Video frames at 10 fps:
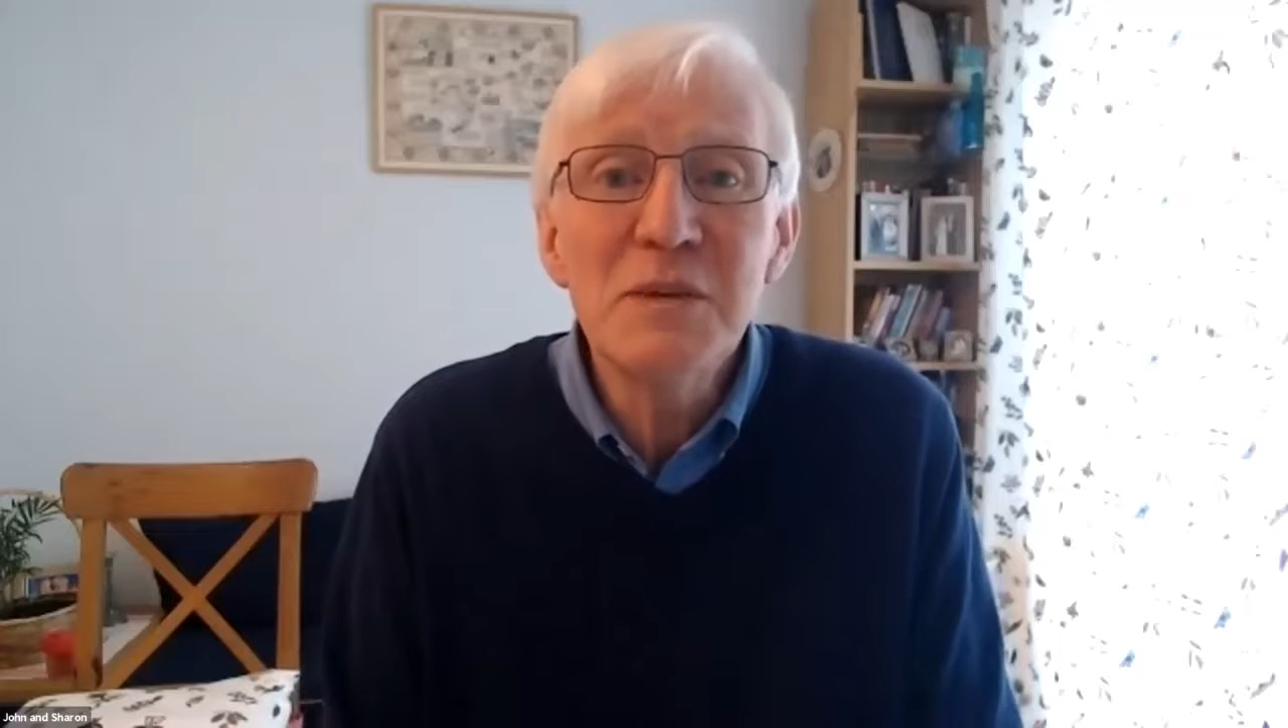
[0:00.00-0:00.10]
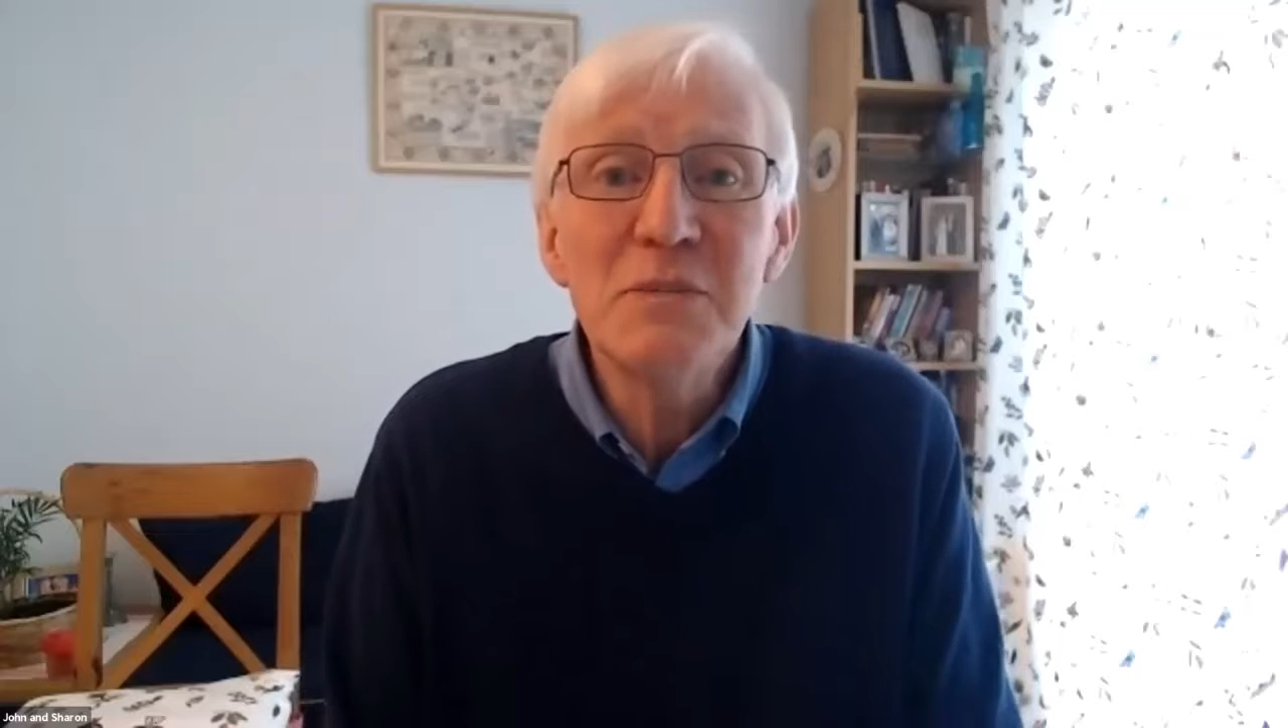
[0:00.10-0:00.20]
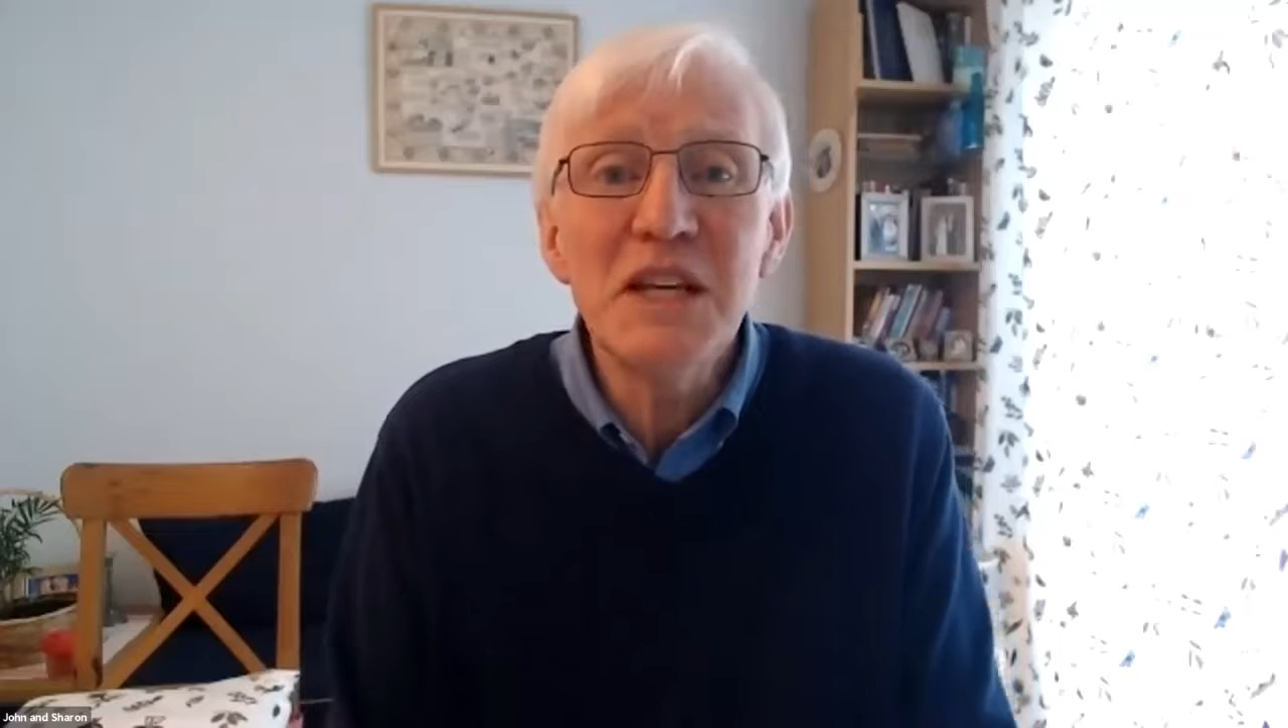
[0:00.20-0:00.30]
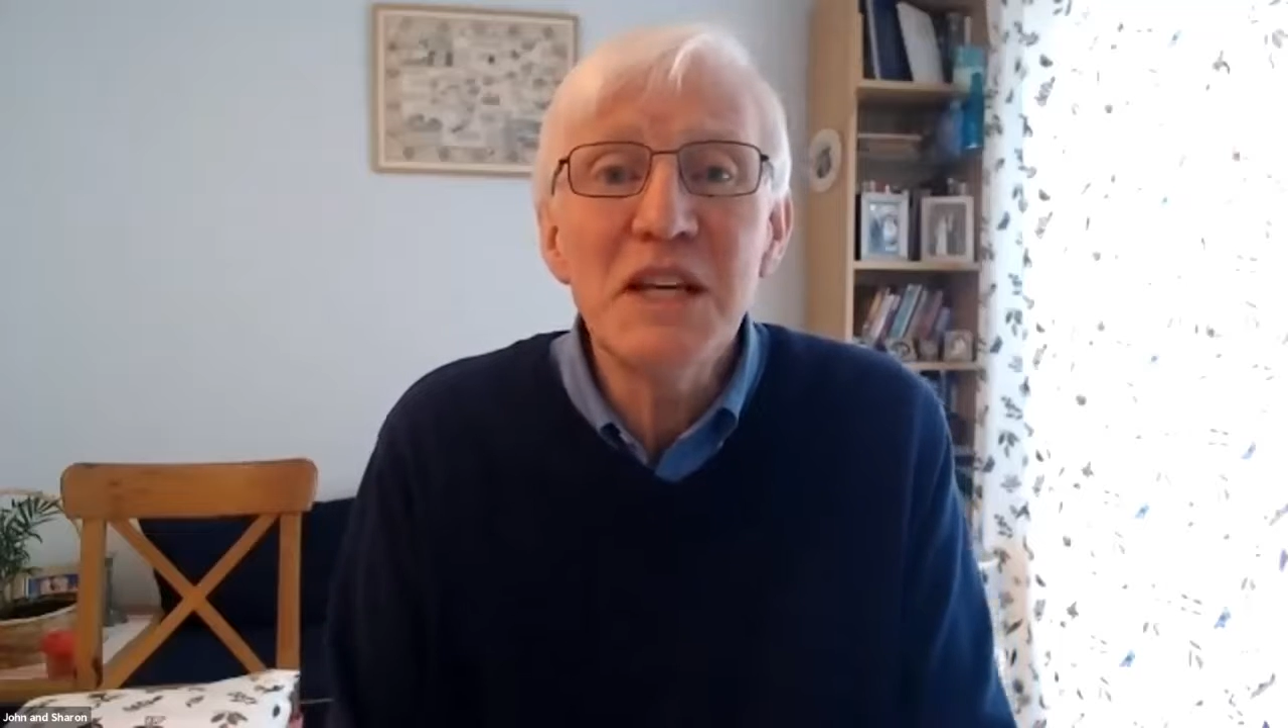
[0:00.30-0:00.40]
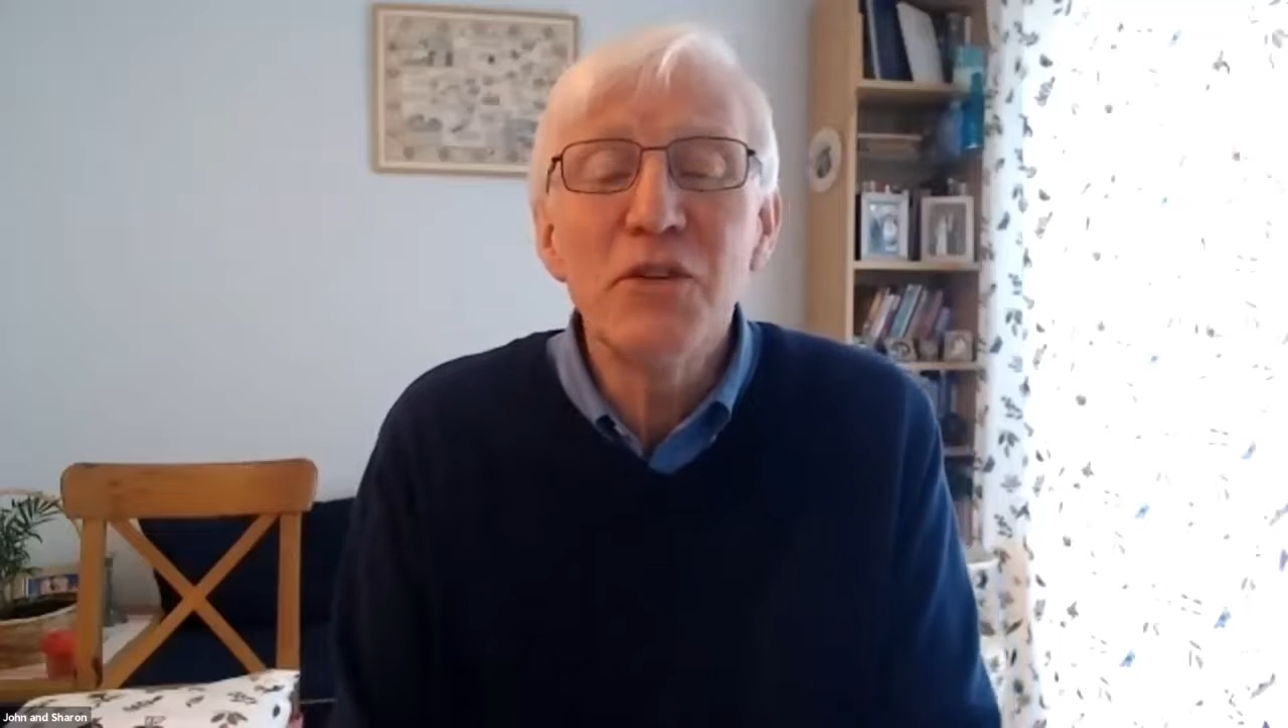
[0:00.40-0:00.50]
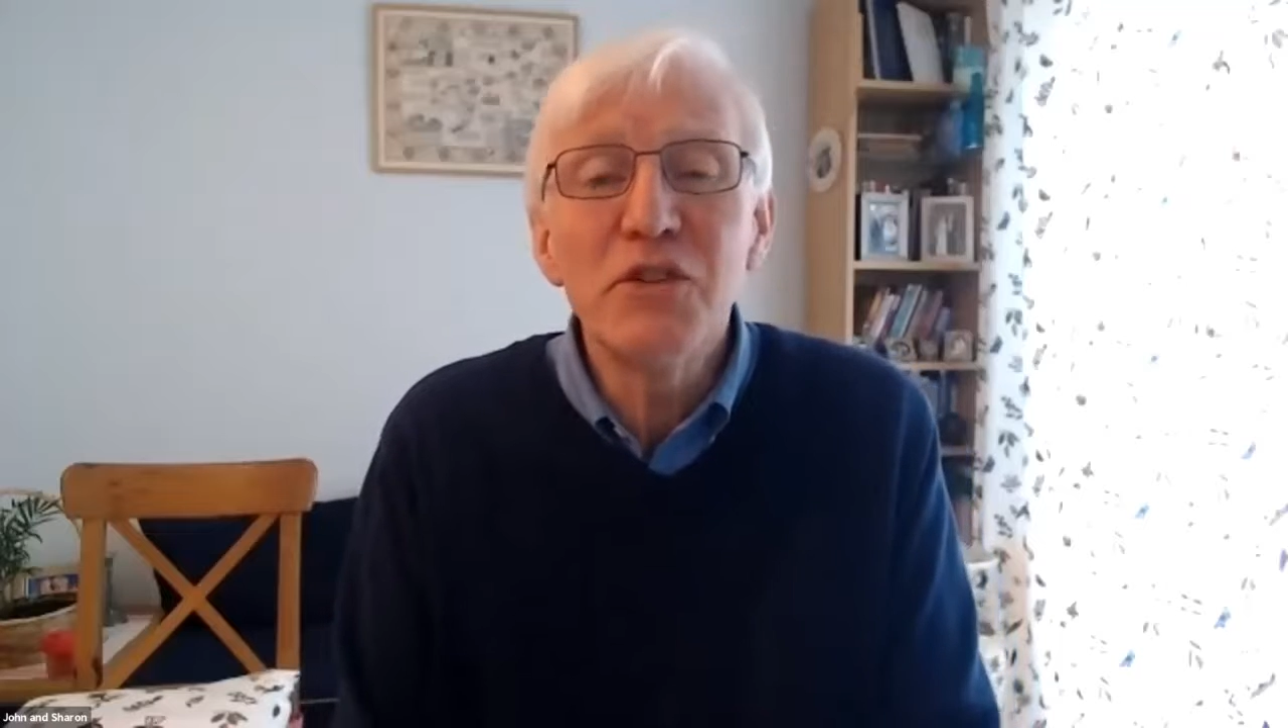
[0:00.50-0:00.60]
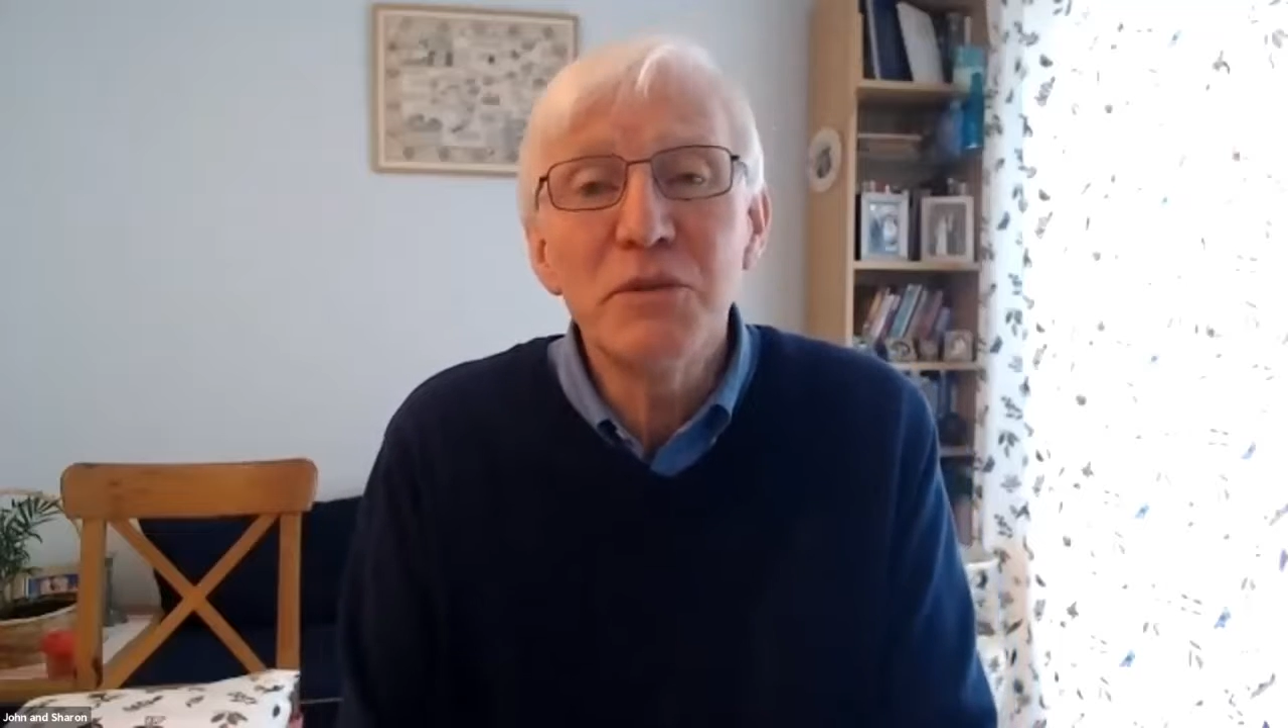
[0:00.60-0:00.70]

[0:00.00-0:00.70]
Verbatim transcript: himself